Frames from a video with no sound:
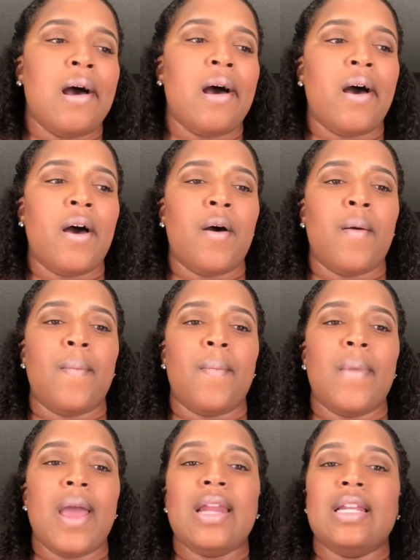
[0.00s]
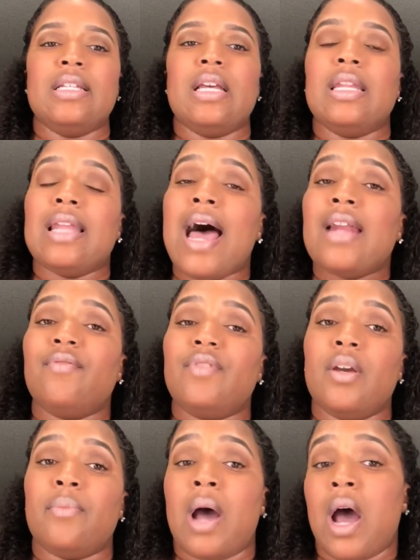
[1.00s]
A lot of
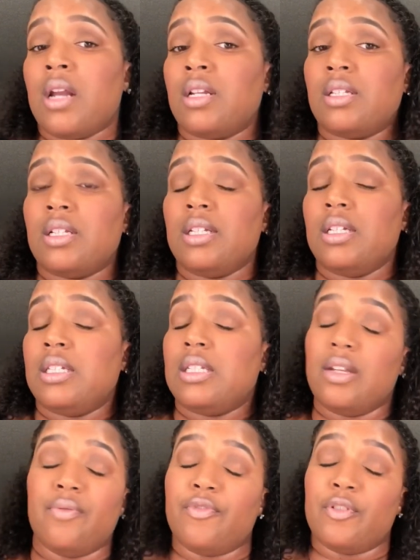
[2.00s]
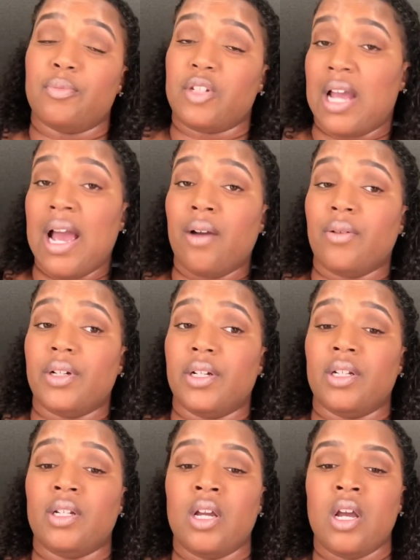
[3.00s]
them honestly stem from
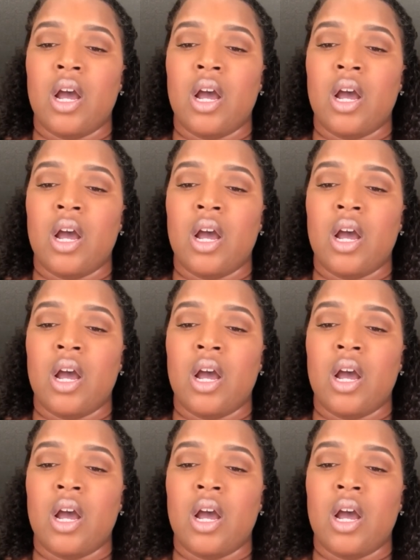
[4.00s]
childhood.